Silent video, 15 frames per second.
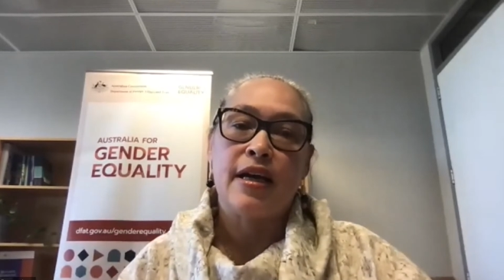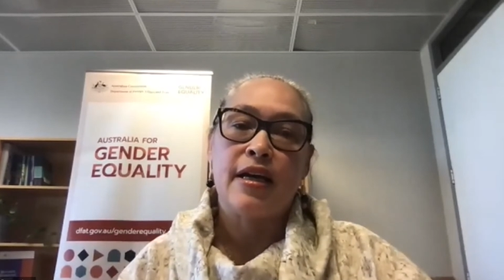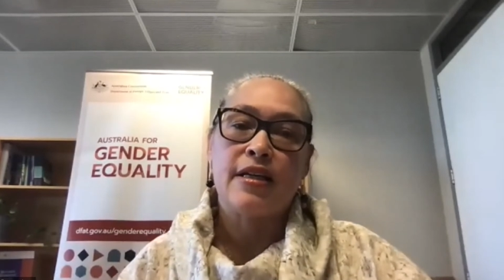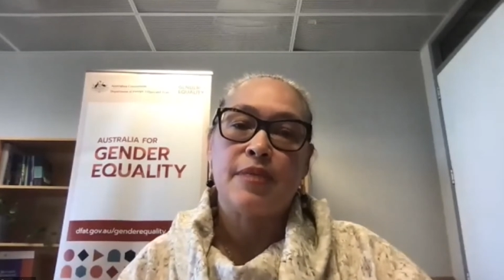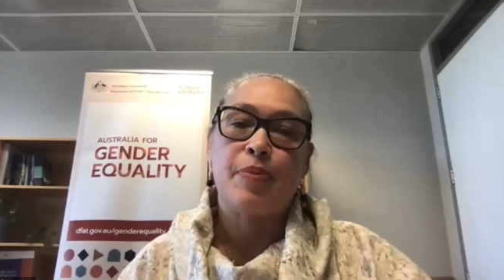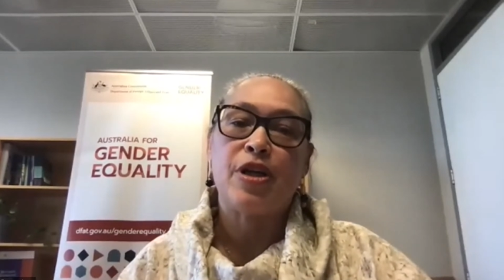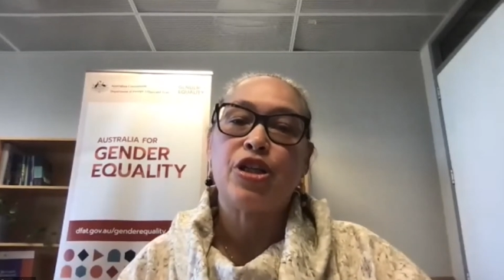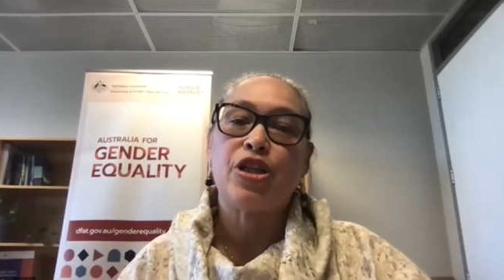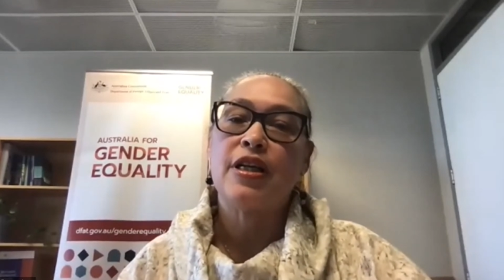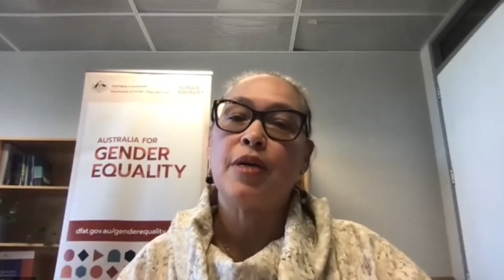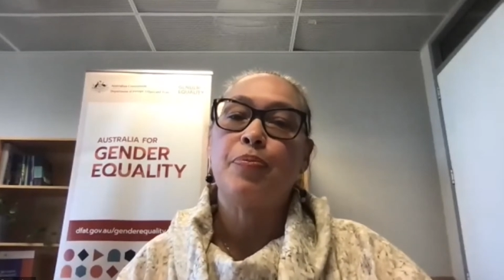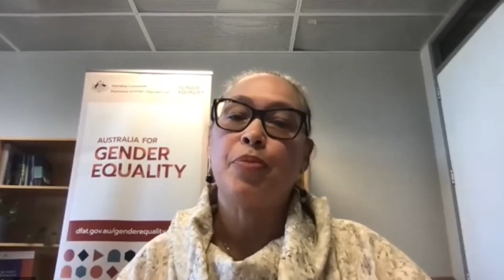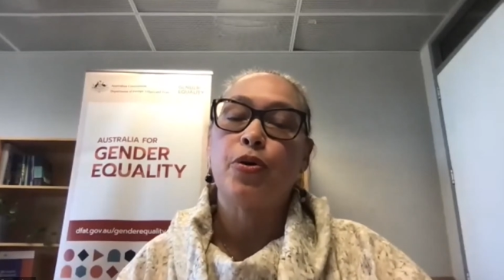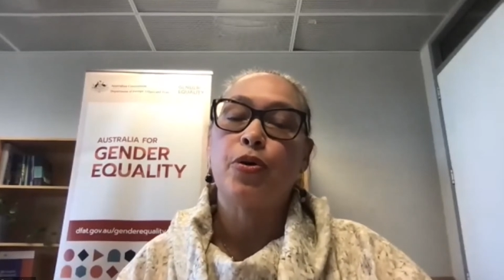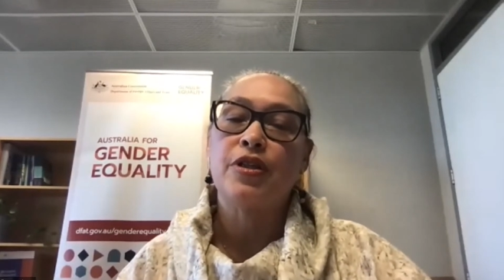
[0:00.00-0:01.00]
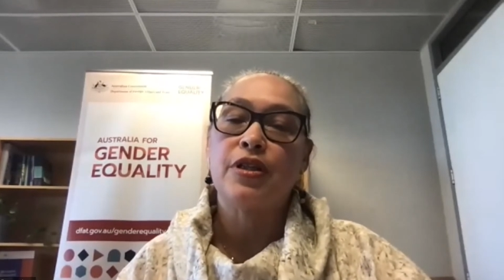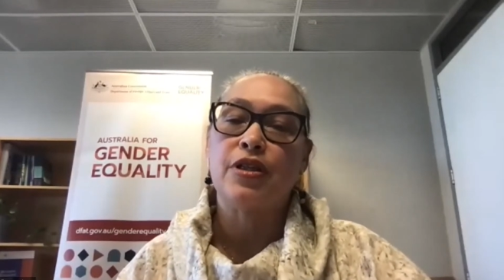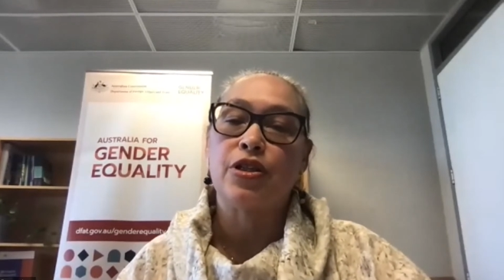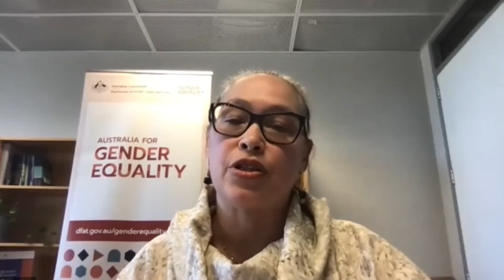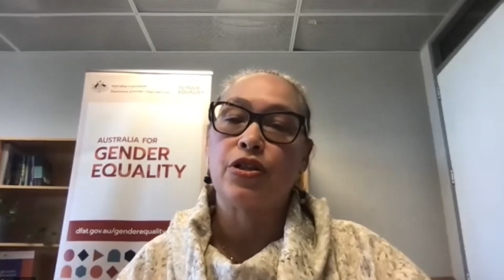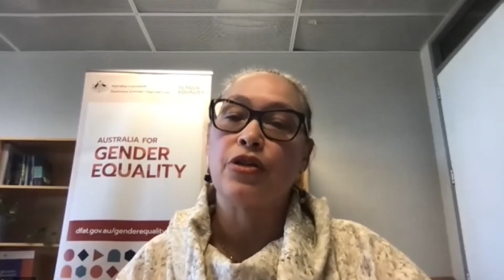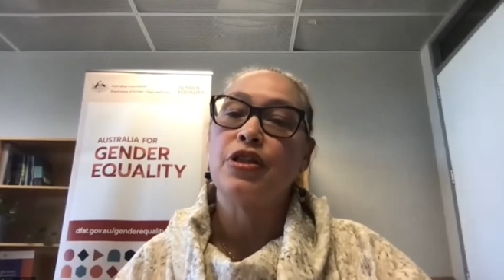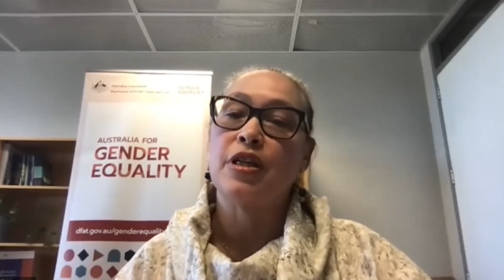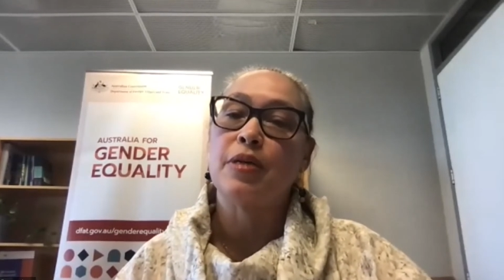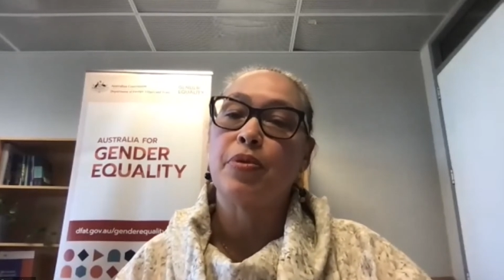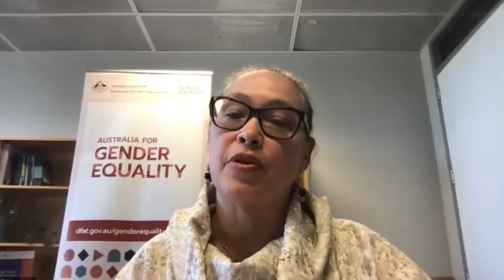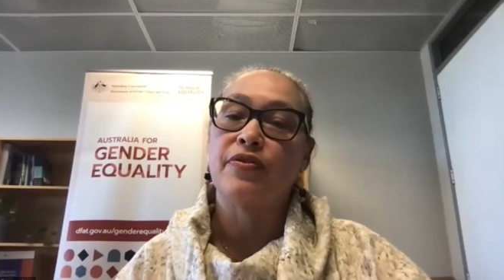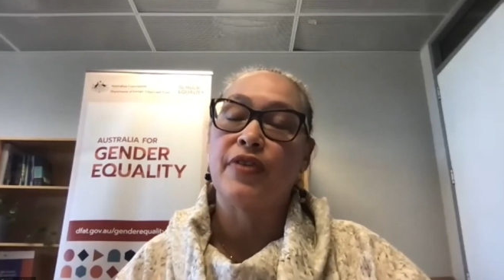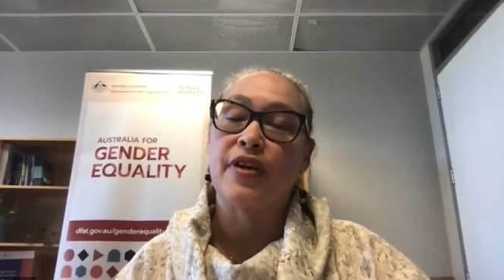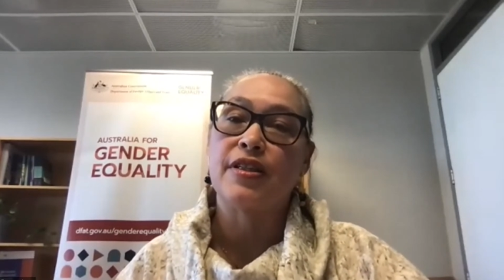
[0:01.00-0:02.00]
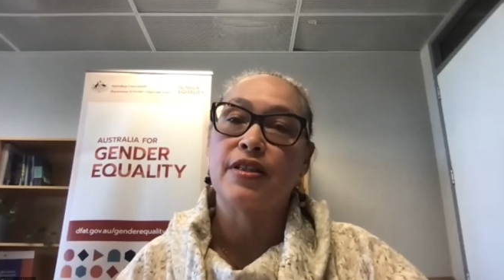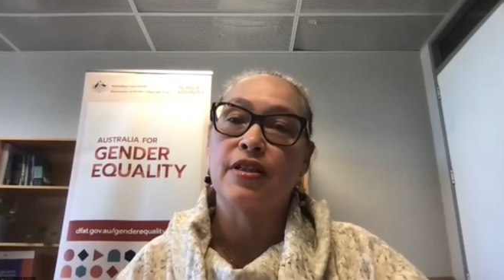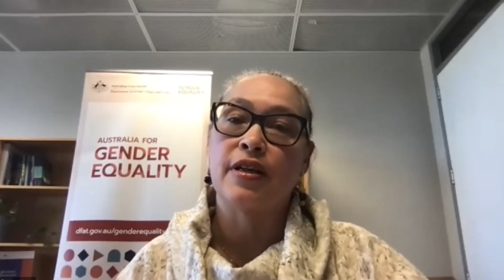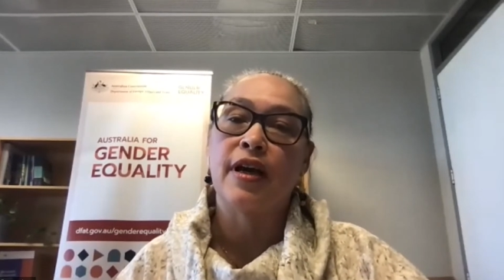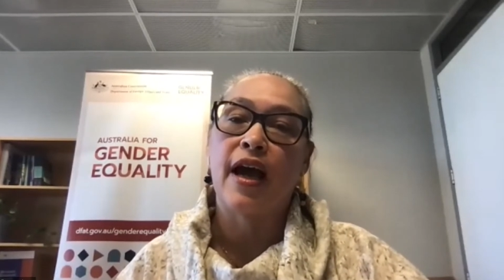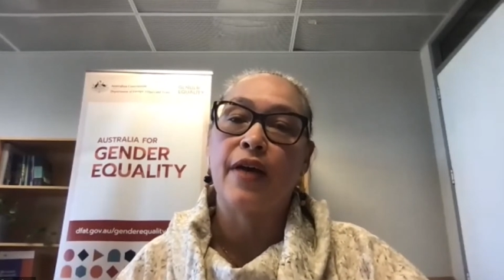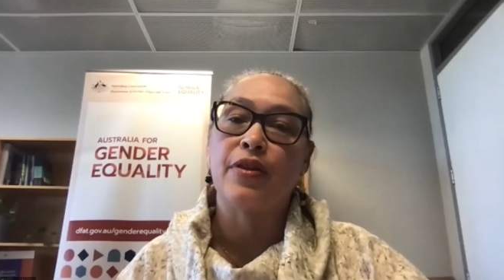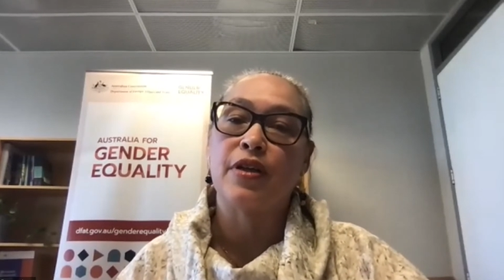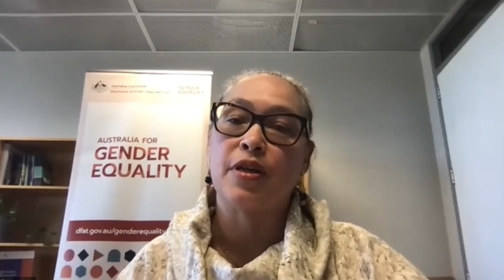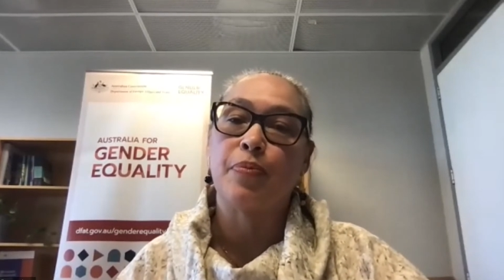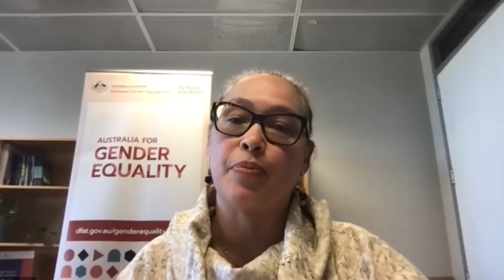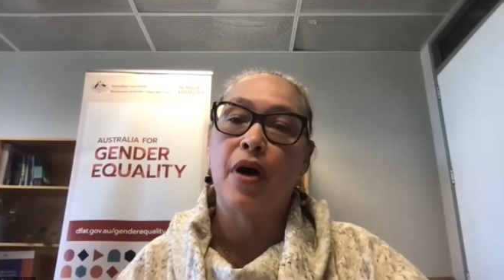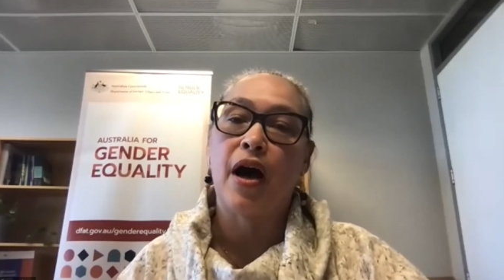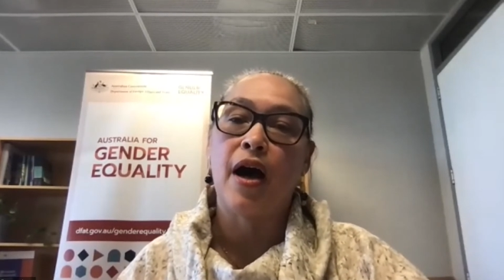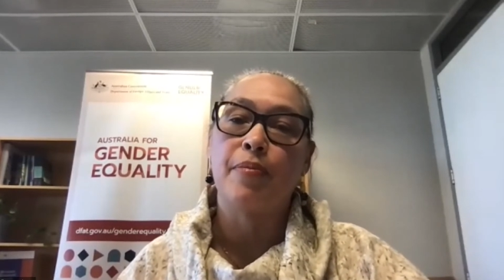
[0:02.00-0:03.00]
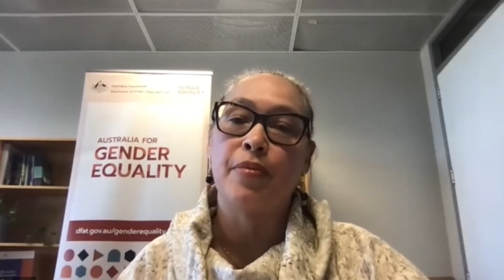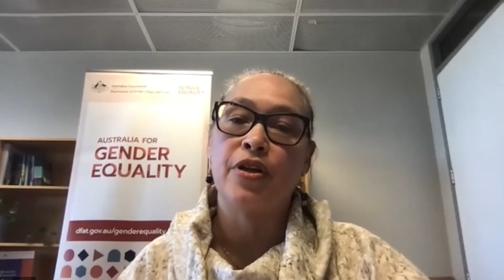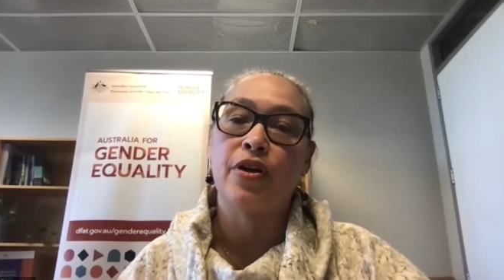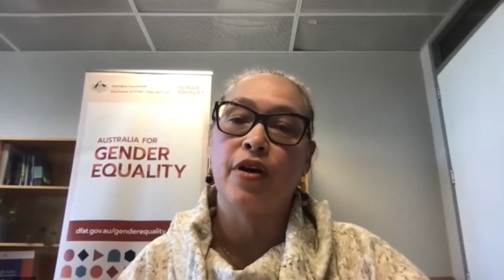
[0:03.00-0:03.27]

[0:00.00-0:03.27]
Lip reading: specially appointed Associate Professor at the Department